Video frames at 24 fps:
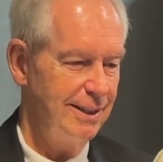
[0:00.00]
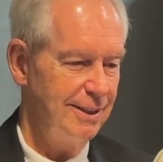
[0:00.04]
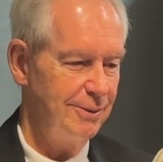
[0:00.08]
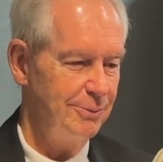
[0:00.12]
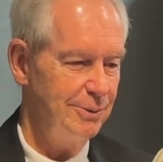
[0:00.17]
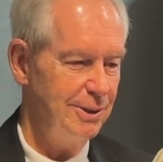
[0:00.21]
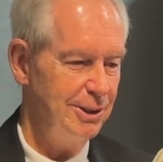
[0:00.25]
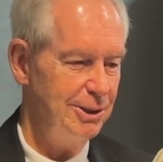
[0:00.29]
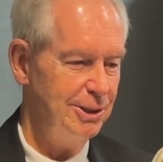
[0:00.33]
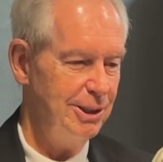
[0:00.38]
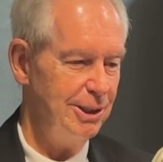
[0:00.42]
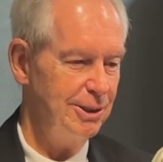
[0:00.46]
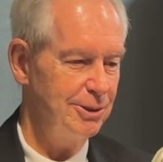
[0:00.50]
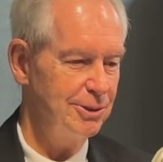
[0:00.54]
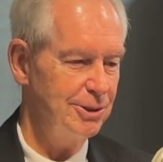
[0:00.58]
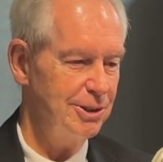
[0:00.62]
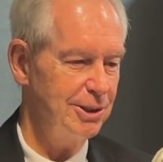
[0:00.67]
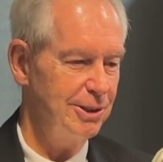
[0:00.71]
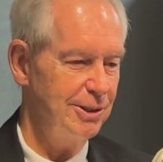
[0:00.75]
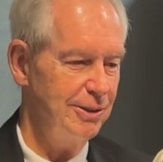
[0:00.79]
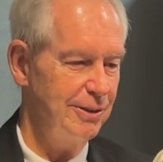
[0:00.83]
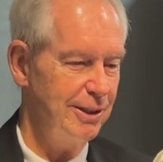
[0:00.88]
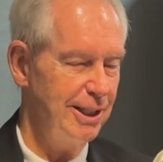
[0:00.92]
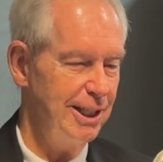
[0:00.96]
with tears
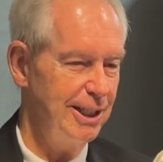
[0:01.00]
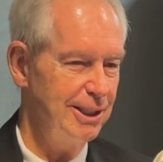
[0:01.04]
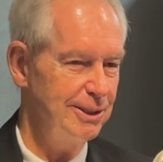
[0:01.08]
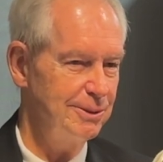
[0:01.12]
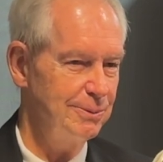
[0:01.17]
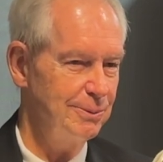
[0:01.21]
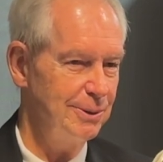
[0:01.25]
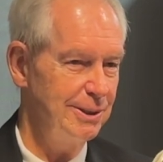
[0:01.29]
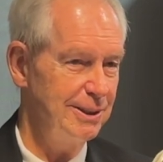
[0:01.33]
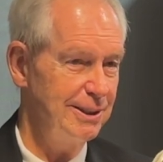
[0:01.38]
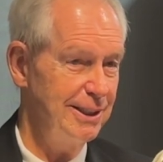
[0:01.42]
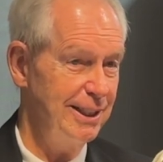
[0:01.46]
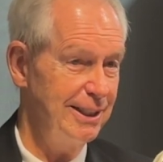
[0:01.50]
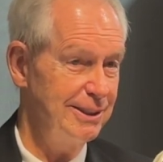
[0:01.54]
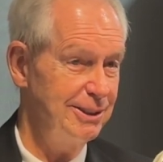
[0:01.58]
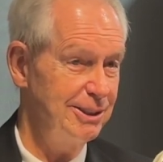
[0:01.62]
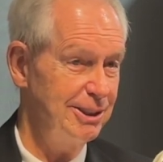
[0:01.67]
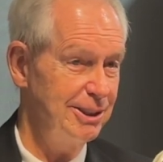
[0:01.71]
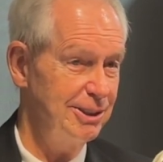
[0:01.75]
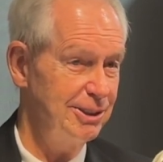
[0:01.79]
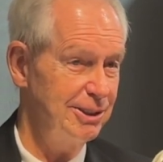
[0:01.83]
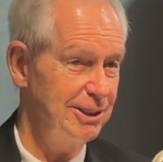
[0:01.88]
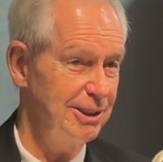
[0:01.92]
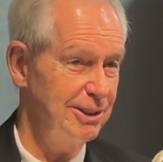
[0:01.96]
in her eyes one day,
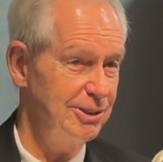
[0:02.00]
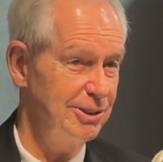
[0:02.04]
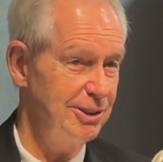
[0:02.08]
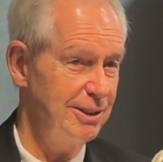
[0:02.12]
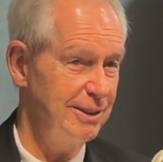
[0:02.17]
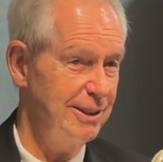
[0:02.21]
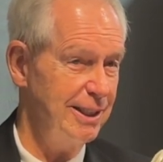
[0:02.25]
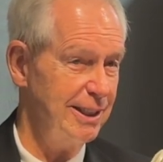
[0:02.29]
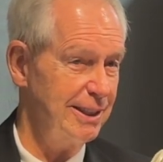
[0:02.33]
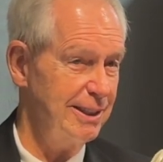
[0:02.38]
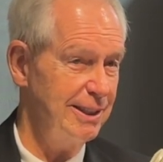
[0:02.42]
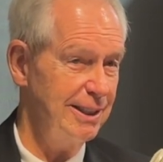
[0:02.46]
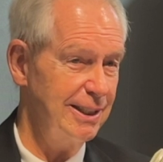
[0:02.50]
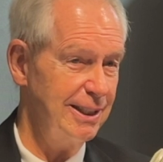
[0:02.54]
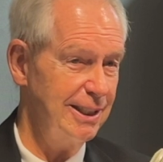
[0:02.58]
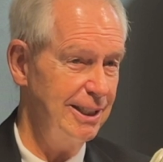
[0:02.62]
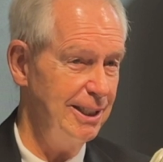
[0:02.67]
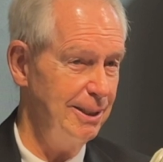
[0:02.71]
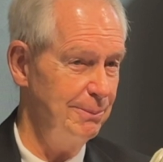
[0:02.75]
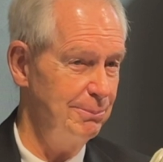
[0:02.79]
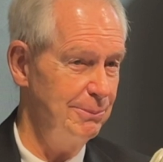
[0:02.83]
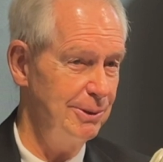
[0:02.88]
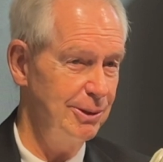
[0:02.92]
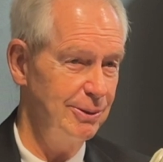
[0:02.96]
she says, "You're not going to
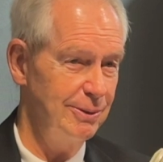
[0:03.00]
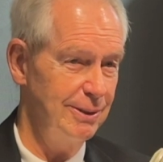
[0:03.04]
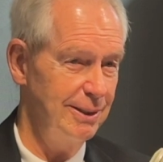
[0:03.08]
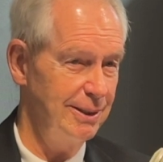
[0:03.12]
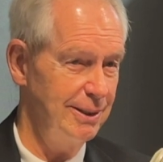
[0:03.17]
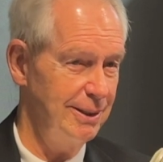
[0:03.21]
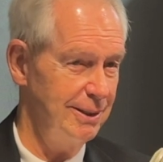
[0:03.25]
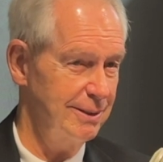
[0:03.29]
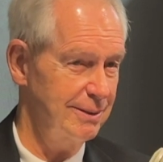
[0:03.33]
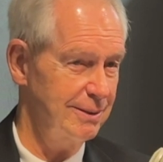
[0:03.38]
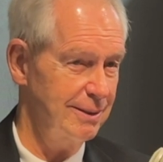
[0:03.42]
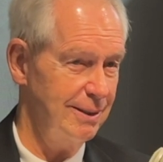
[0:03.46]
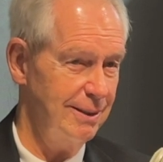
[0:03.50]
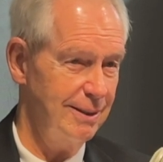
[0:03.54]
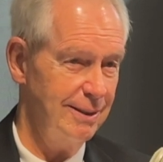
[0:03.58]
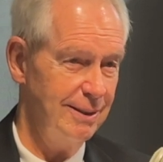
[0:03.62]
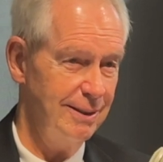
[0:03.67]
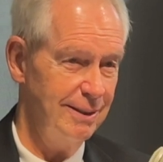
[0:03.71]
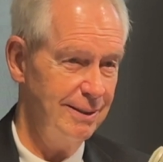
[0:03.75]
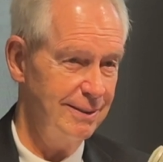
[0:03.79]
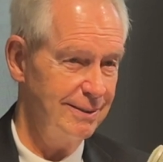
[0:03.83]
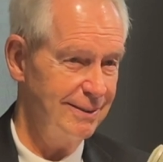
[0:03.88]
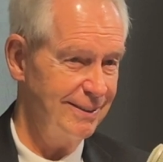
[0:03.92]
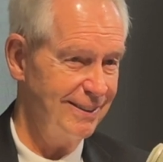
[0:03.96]
keep doing this, are
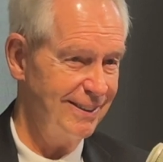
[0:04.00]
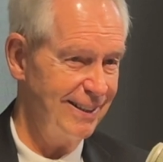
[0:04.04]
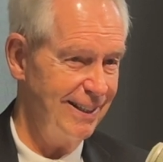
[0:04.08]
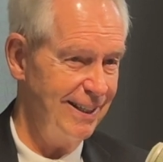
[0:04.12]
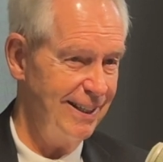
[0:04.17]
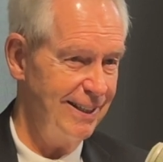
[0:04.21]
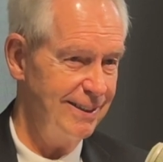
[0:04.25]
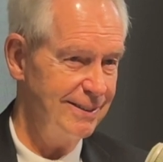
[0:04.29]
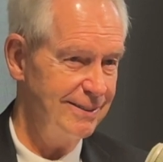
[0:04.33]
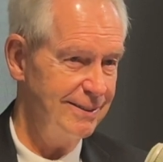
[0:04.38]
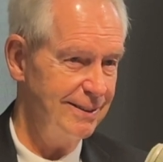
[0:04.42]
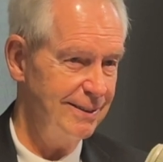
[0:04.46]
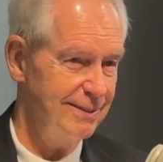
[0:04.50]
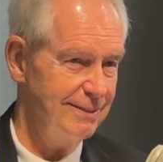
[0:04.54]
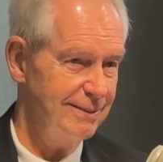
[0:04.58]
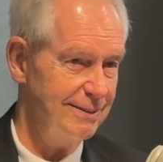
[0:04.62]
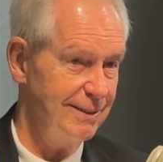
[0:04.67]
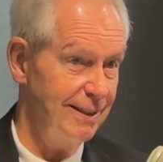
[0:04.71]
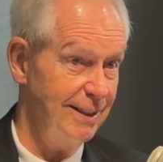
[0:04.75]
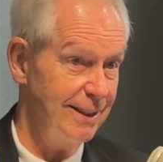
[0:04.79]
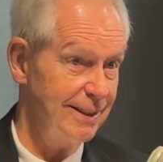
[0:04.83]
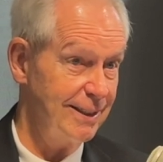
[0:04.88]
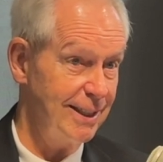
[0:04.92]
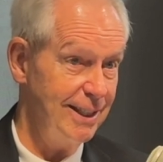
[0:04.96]
you?" I said,
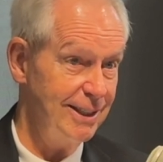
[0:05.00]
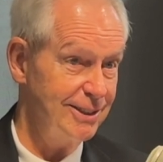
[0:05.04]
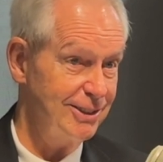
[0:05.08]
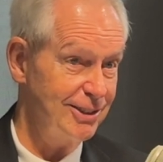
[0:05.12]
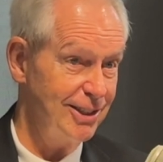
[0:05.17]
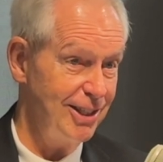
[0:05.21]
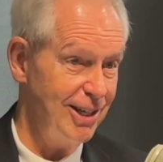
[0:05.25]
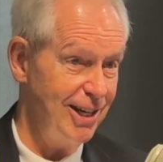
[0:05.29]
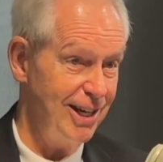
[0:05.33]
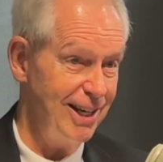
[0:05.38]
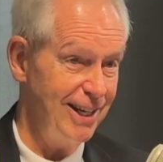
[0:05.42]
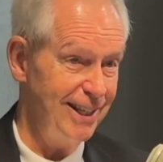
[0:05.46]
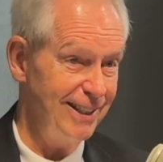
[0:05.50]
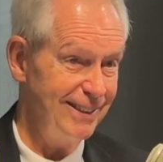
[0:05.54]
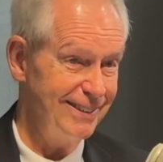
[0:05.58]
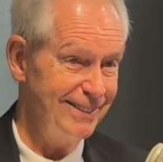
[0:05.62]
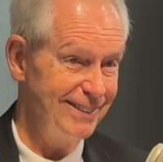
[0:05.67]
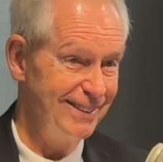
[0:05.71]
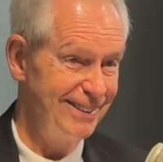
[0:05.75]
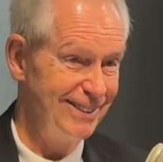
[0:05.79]
"I guess not."